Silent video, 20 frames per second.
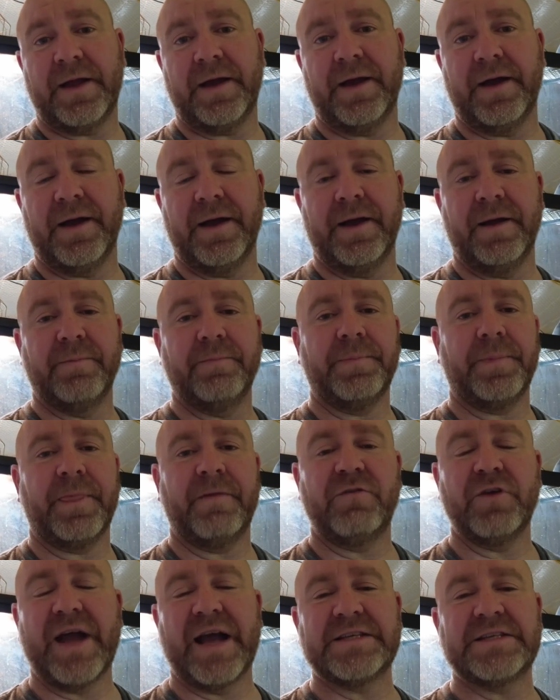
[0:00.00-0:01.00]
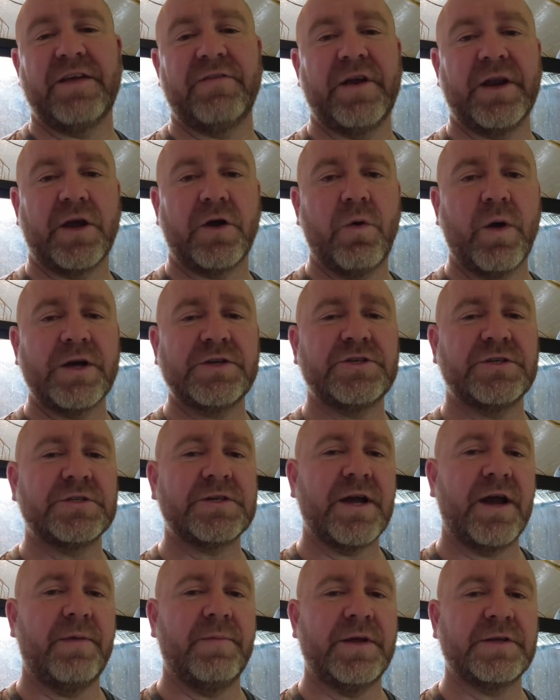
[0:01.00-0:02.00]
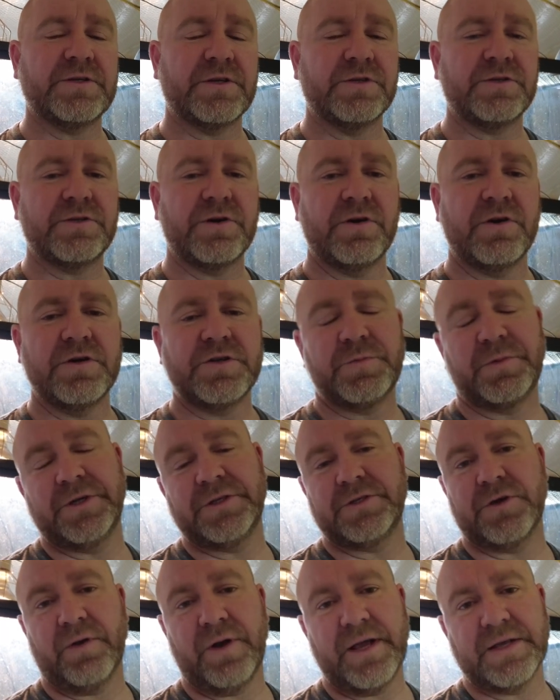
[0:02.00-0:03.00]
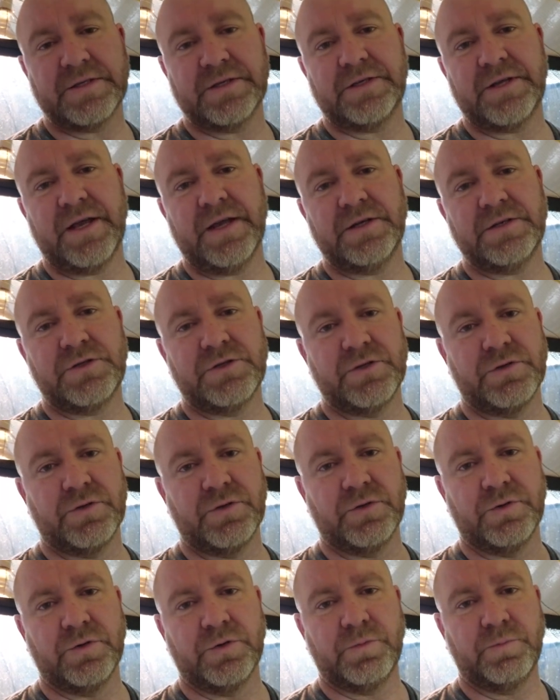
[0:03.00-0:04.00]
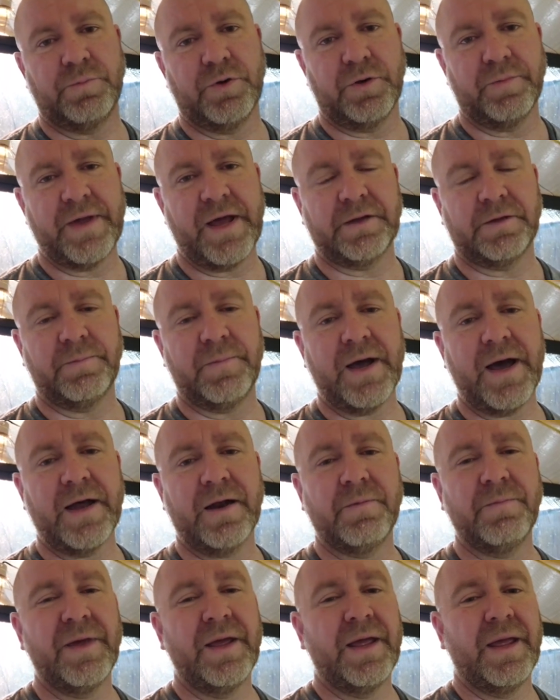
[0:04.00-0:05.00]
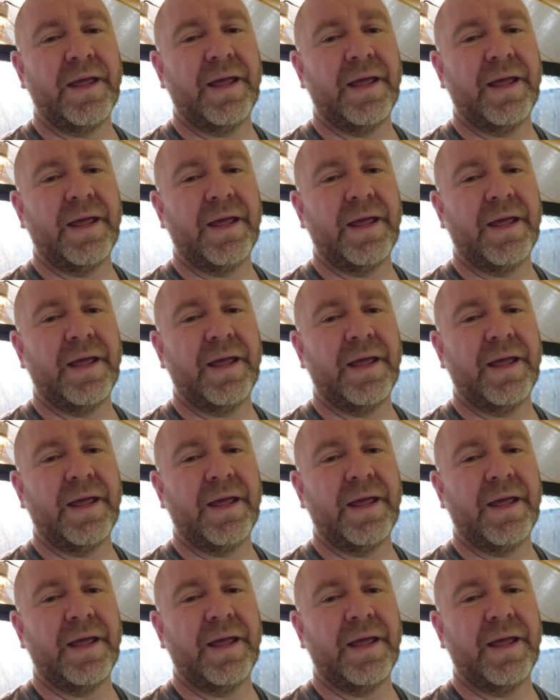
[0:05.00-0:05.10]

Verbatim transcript: Um, if you guys have any questions, comments, concerns, please don't hesitate to put them down at the bottom.